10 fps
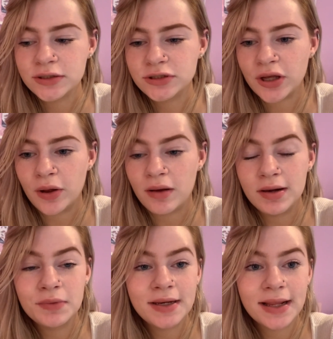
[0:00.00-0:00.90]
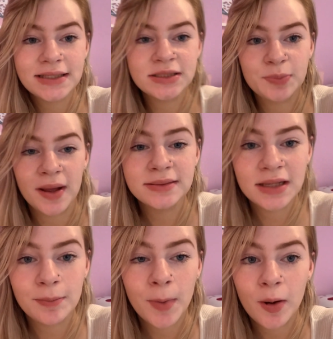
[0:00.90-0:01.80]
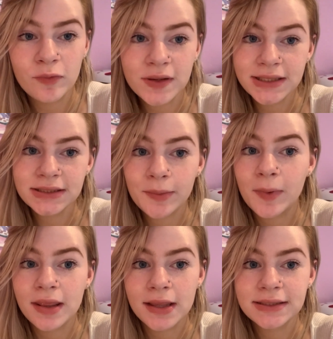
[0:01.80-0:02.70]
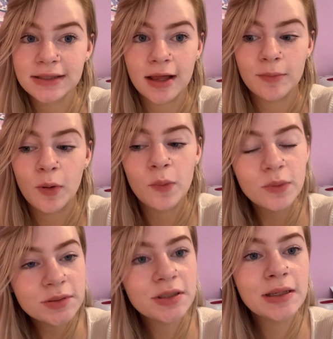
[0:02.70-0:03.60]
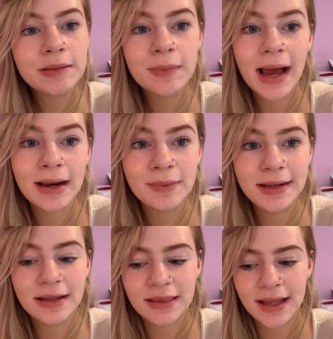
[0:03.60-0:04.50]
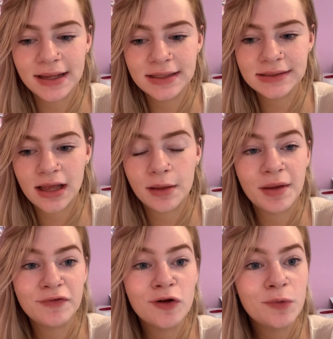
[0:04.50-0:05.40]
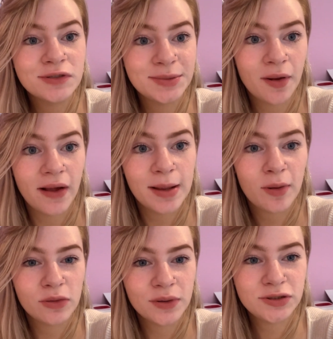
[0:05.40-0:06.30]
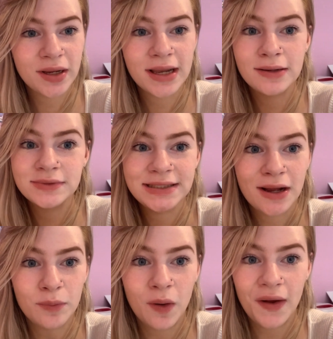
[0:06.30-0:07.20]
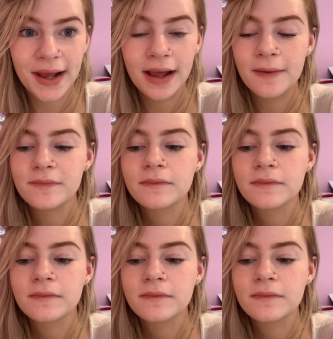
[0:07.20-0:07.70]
So I really wanted to like spice up my office with some autumn Halloween things. I have a lot more to buy, but I thought I'd do like a little DIY.